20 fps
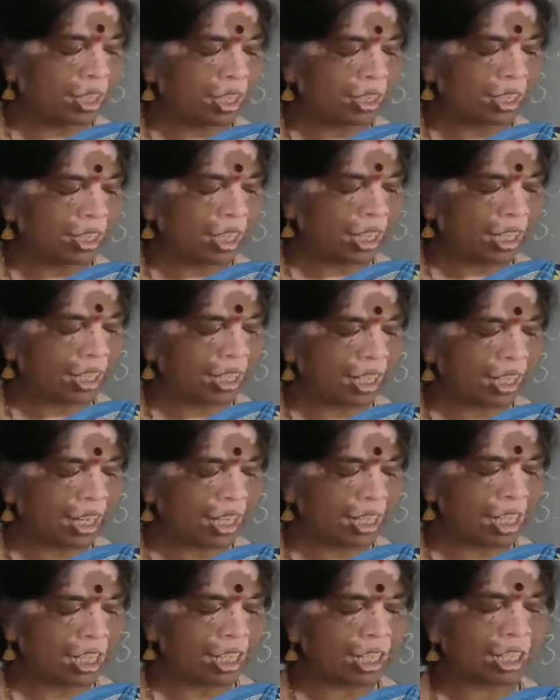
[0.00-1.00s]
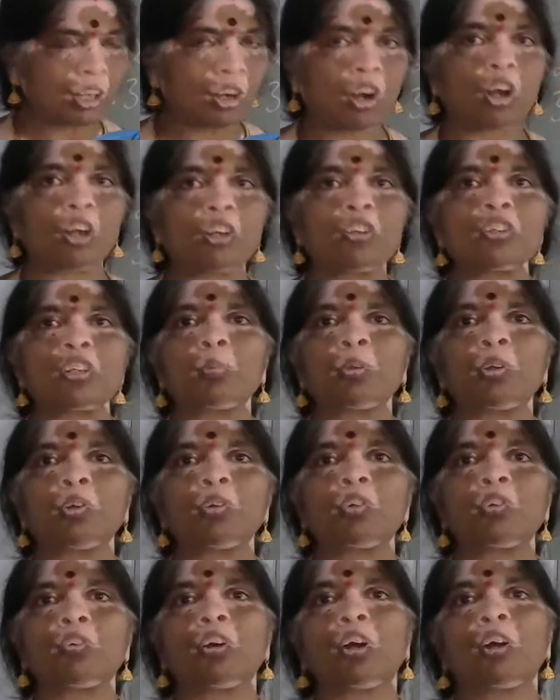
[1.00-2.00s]
they greatly
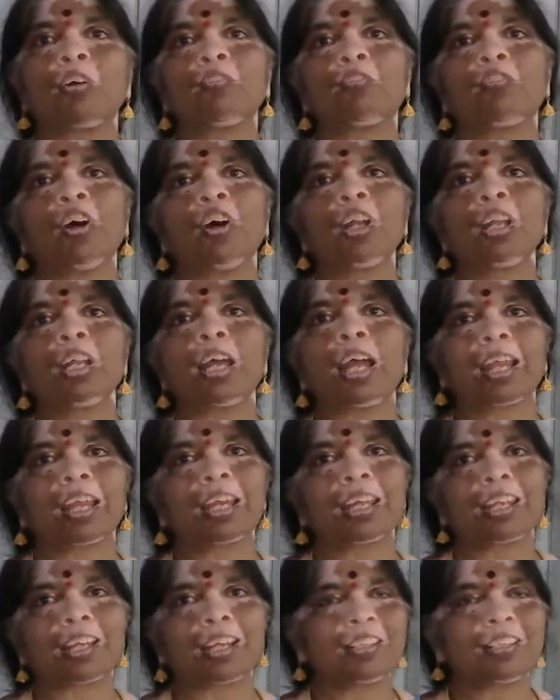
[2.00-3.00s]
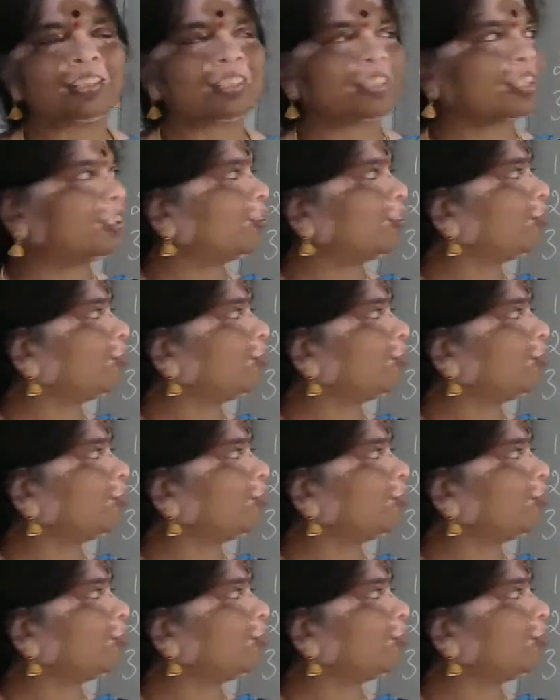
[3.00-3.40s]
contribute for agriculture.